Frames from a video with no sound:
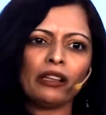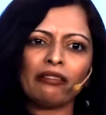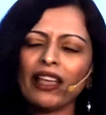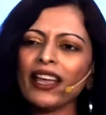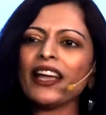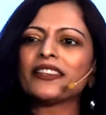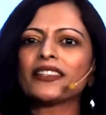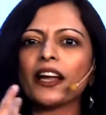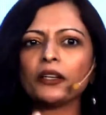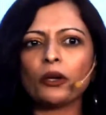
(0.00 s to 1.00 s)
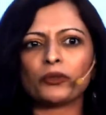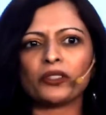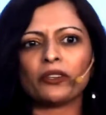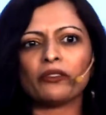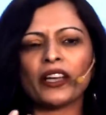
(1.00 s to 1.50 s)
Then I started
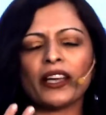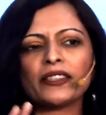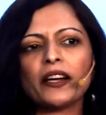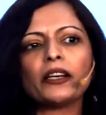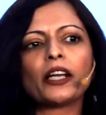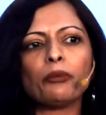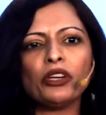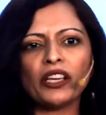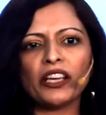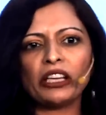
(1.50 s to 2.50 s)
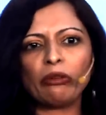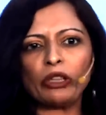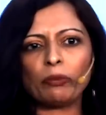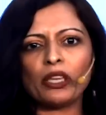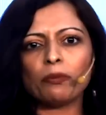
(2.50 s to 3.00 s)
observing, I started communicating
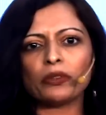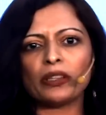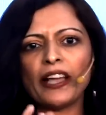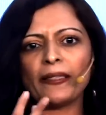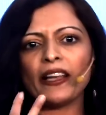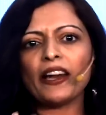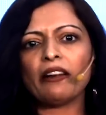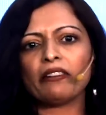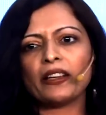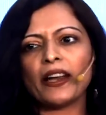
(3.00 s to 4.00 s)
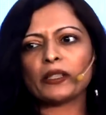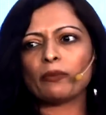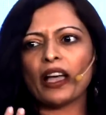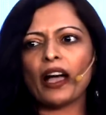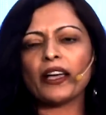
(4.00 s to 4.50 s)
with people, and then I realized,
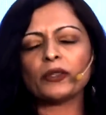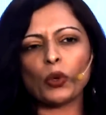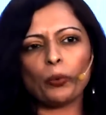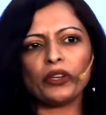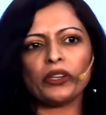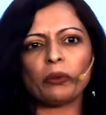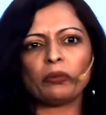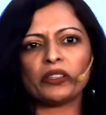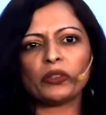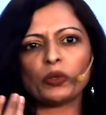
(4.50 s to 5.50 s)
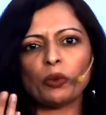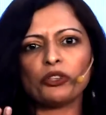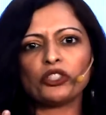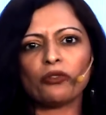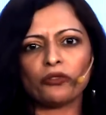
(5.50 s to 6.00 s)
my eyes opened up, that there's so
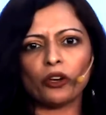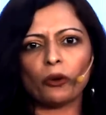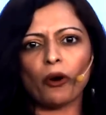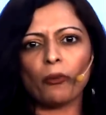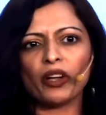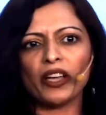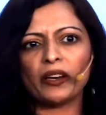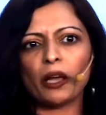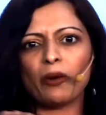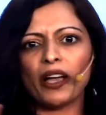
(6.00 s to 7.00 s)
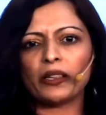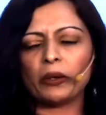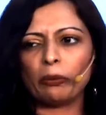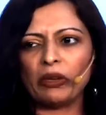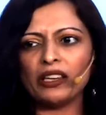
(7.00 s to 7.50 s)
much of propaganda by
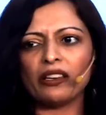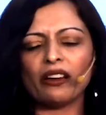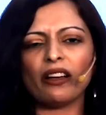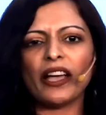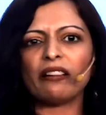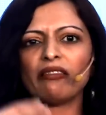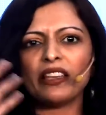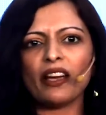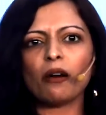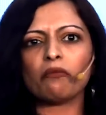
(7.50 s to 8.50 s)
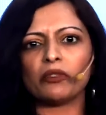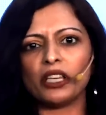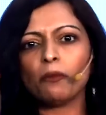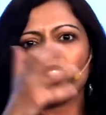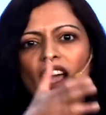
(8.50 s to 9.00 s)
the media, and they are
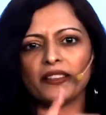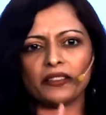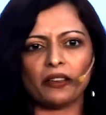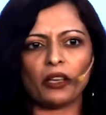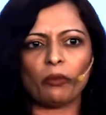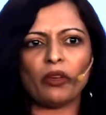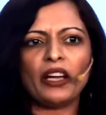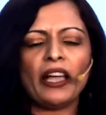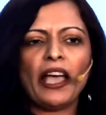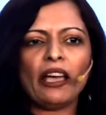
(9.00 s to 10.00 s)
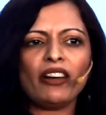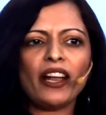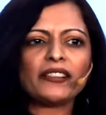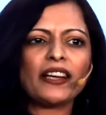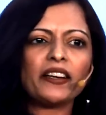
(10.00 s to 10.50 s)
demonizing him. And when
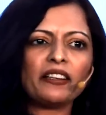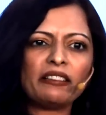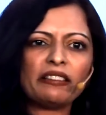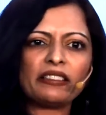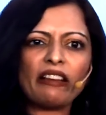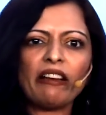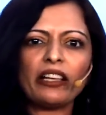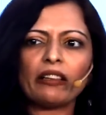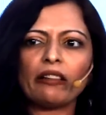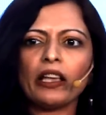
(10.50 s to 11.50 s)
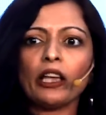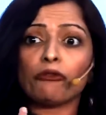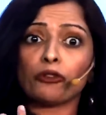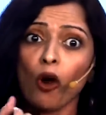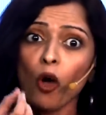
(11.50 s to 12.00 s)
I started understanding,
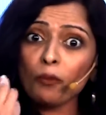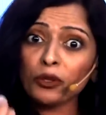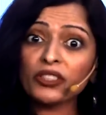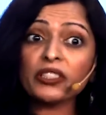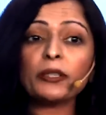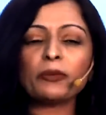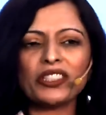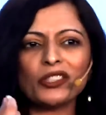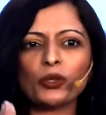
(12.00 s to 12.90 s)
from Muslims in